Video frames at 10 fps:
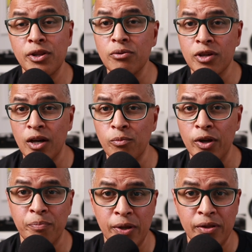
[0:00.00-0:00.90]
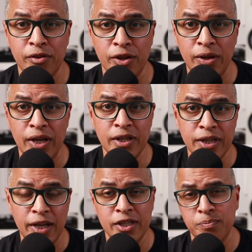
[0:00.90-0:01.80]
they don't come with, but there is
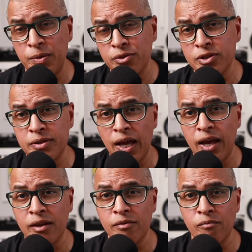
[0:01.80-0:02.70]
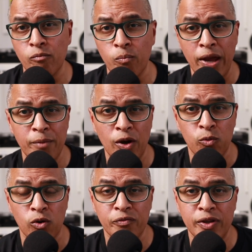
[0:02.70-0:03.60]
a speaker stand made by
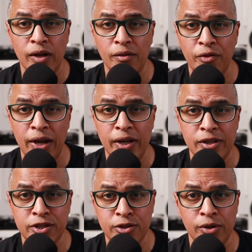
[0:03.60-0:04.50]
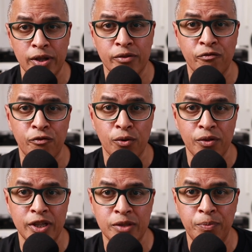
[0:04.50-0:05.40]
Wharfedale that is suited for
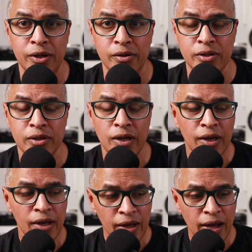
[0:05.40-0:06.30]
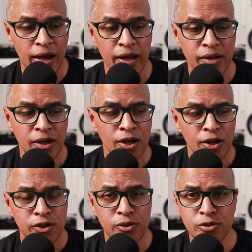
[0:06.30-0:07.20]
these speakers. And
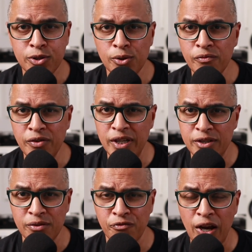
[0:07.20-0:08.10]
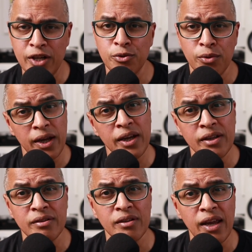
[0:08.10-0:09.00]
you sort of need to factor
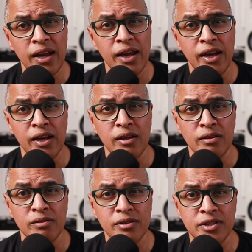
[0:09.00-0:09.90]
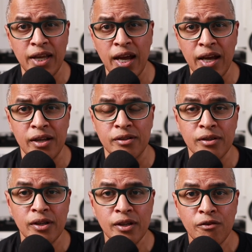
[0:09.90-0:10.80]
in a stand
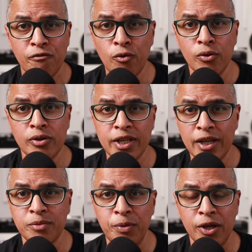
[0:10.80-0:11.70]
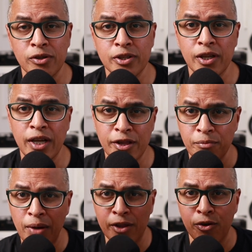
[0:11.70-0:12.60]
for said speakers to get
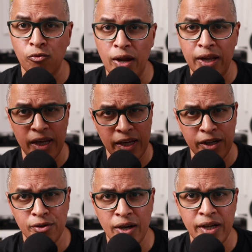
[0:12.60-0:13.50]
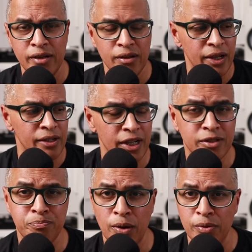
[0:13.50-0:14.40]
them at the right ear height. And
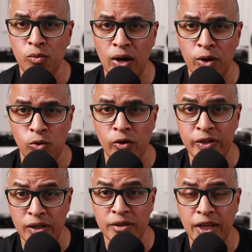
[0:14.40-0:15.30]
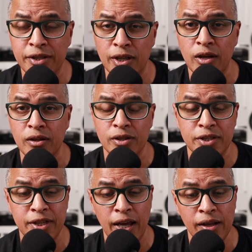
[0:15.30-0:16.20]
that's probably why Wharfedale sent along the
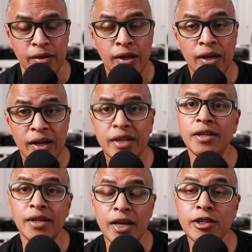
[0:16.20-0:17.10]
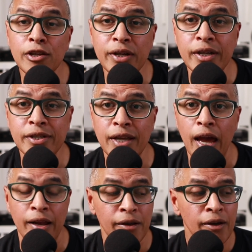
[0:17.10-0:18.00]
stand. It's a nice looking
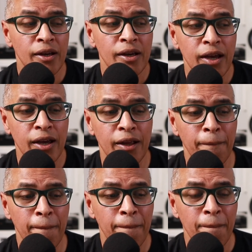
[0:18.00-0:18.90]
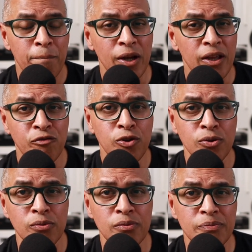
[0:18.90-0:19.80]
stand. But if
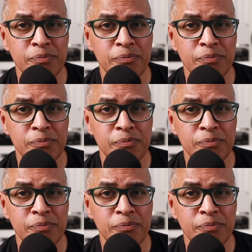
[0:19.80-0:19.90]
you